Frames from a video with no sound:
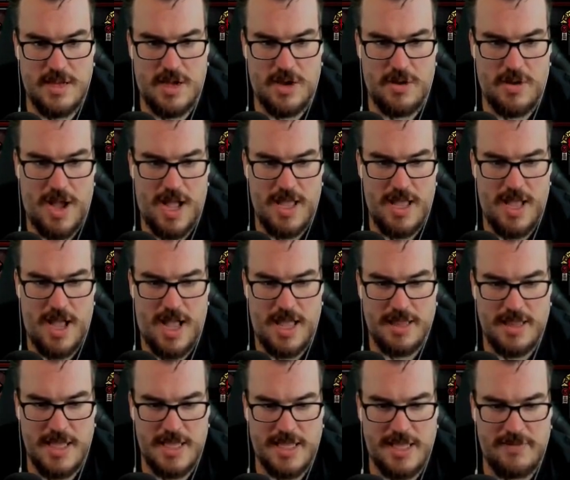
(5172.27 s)
Oh, I, I
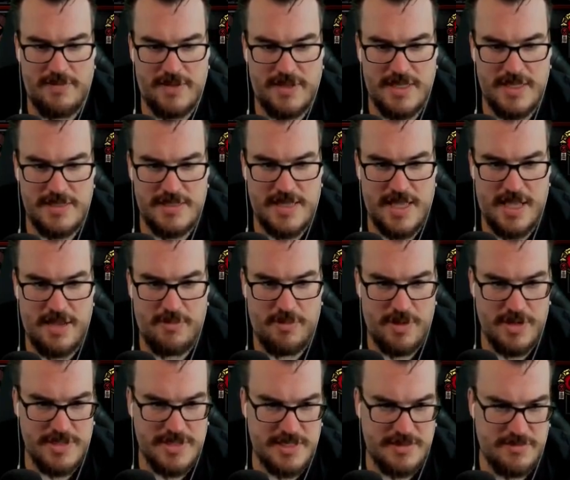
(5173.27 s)
like giving this guy.
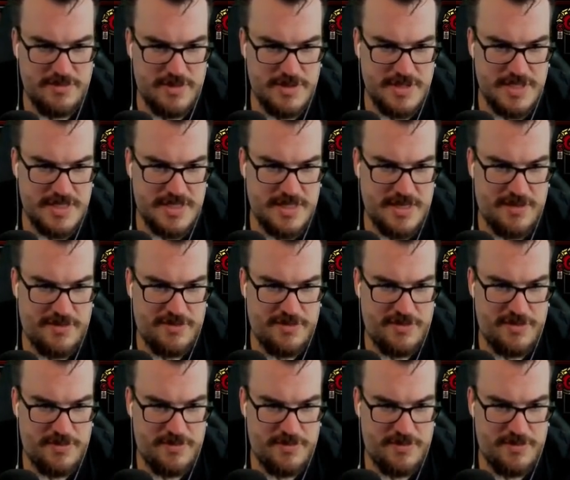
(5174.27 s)
Where is it? Where's this stuff?